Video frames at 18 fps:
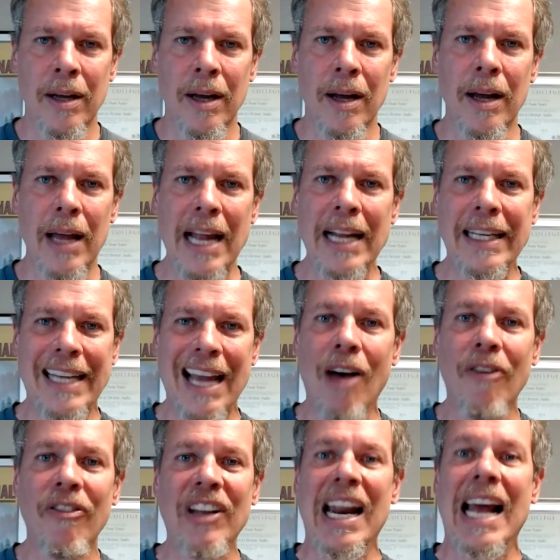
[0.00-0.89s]
uh, and
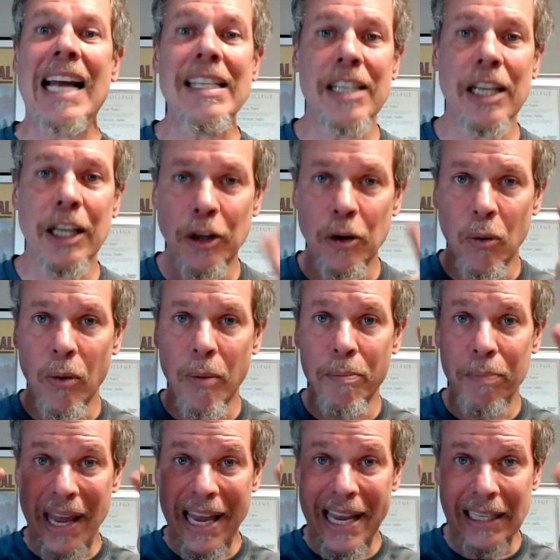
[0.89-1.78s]
galvanizing your
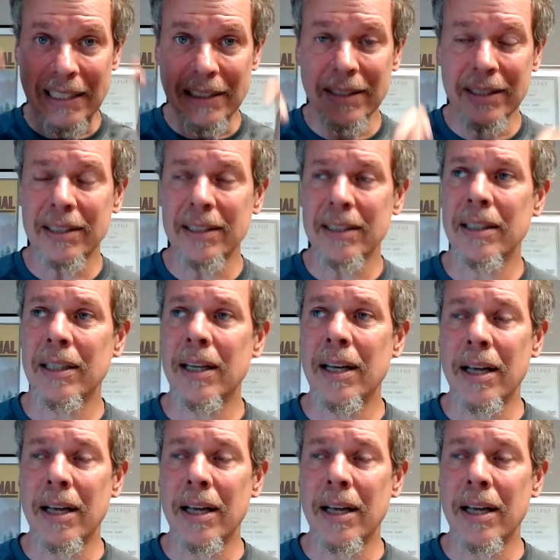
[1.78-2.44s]
base,